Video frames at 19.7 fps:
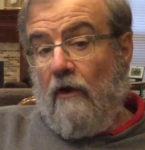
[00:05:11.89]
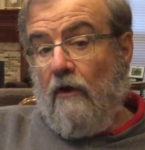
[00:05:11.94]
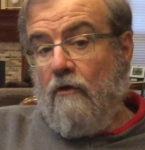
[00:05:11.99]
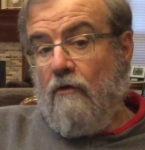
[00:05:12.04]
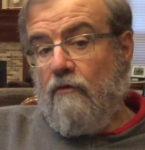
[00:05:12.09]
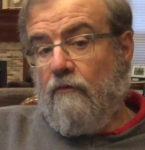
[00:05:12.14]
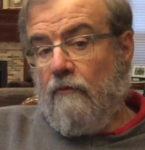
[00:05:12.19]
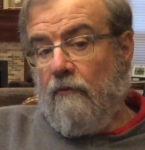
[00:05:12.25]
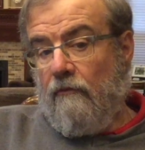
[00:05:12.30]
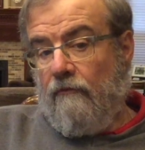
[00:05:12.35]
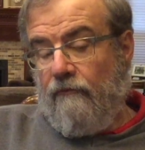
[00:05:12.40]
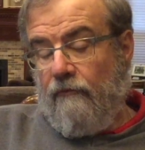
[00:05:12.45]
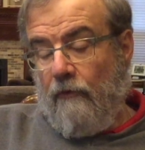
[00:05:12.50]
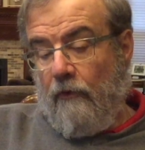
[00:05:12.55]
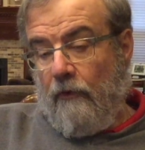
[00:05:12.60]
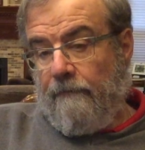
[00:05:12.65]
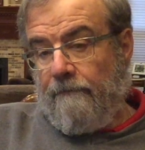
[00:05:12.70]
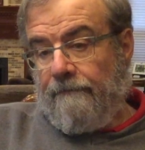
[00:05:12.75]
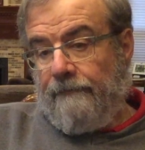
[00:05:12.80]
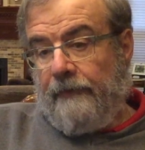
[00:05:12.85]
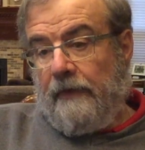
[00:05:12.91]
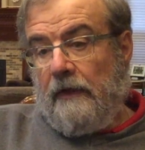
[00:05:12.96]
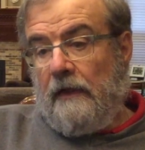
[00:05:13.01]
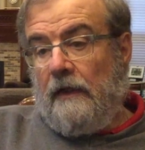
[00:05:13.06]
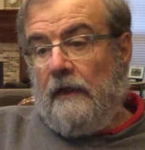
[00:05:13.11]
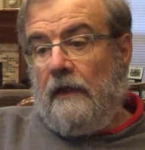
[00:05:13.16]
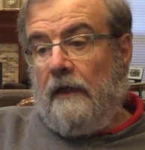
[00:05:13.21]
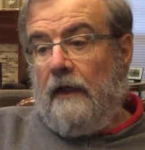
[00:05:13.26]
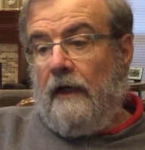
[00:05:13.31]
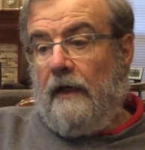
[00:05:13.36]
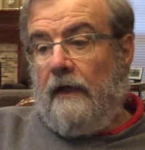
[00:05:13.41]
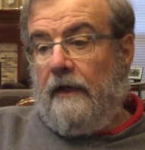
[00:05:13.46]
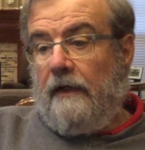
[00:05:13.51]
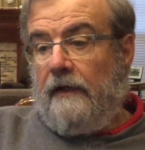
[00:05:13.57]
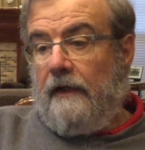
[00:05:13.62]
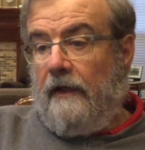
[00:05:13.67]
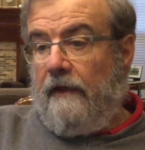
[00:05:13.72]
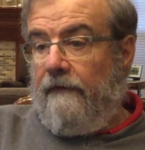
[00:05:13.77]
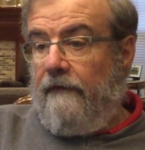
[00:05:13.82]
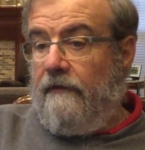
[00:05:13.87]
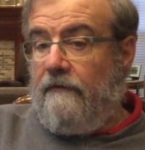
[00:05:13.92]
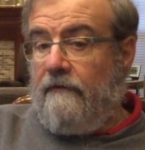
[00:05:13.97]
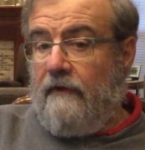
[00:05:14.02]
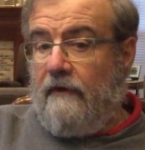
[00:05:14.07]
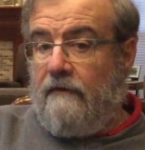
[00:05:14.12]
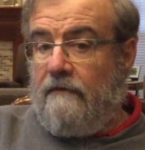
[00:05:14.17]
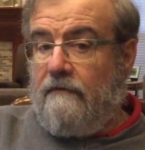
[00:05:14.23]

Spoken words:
own reform. Now this